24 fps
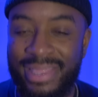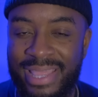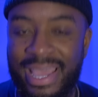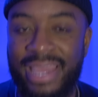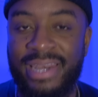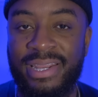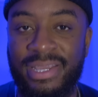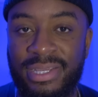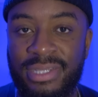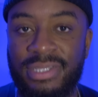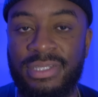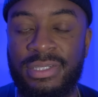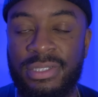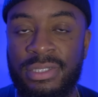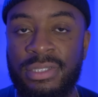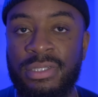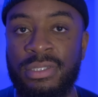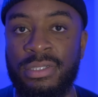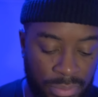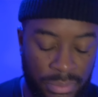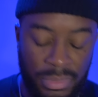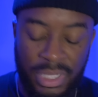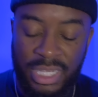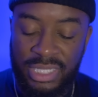that is.
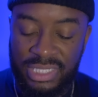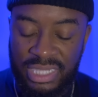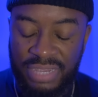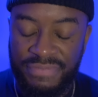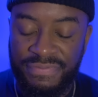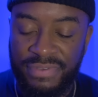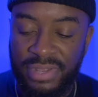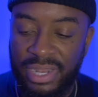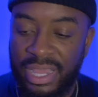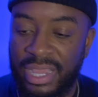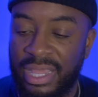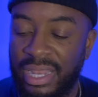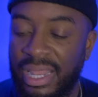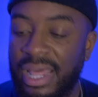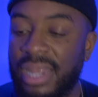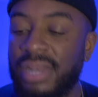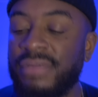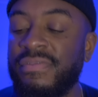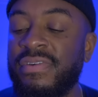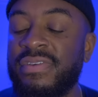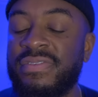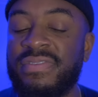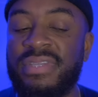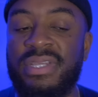Because I feel like a lot
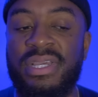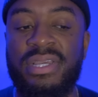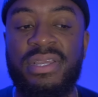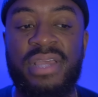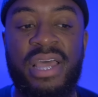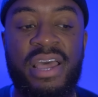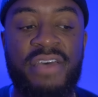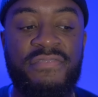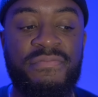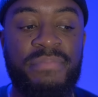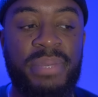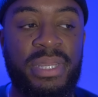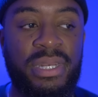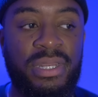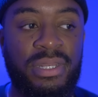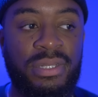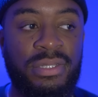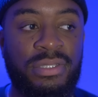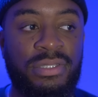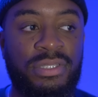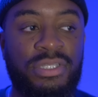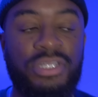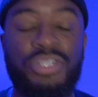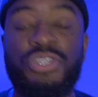of us have been
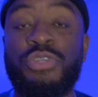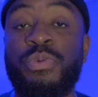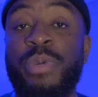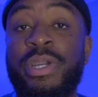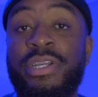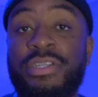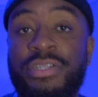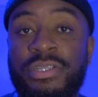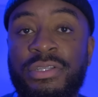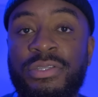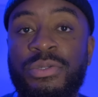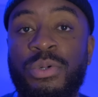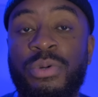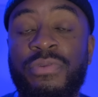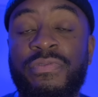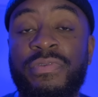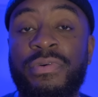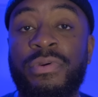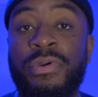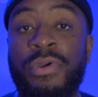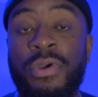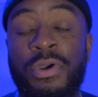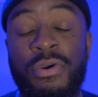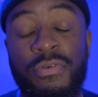in situations
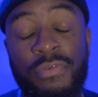or